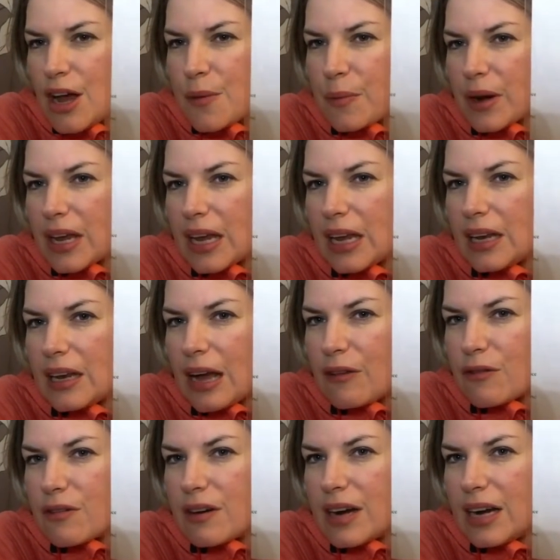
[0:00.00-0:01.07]
bringing in that
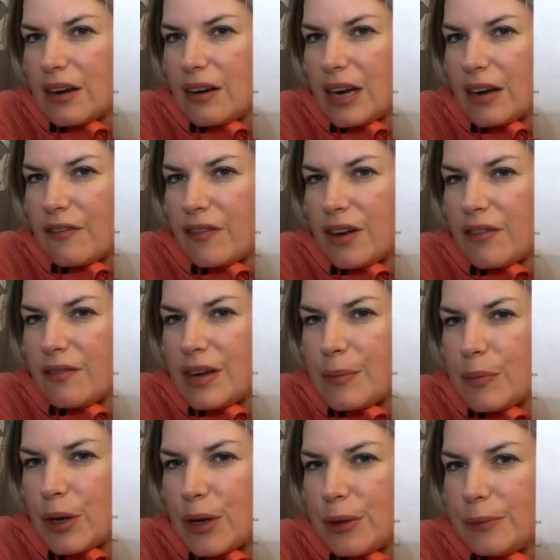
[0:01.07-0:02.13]
really lovely
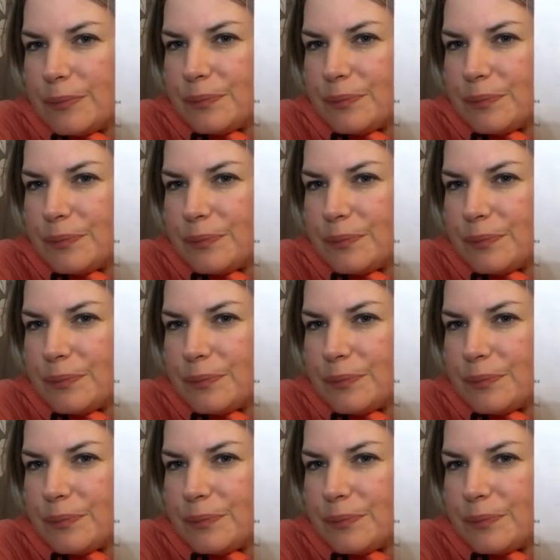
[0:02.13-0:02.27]
blue.